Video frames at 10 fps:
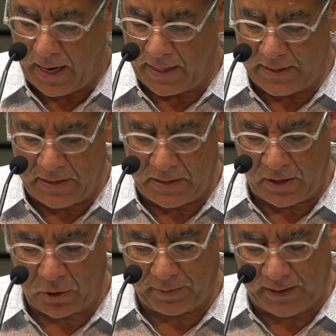And in
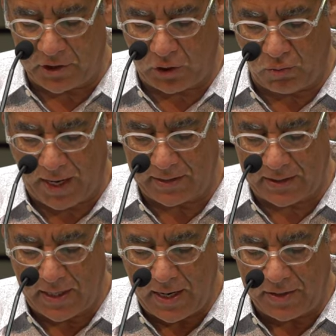another place, she
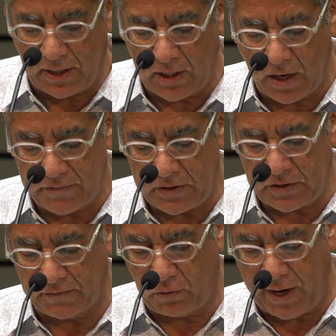writes The
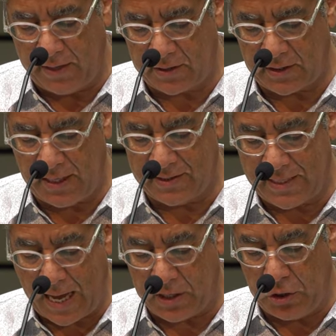covenant of grace is
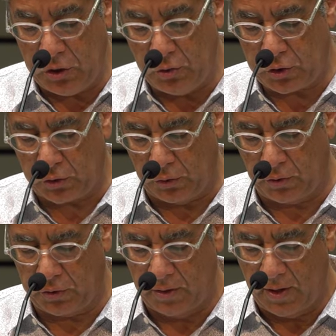not a new
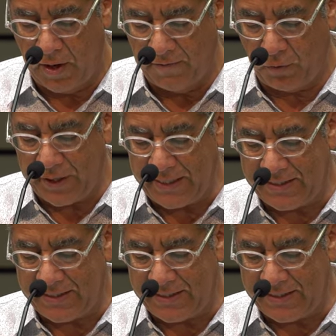truth, for it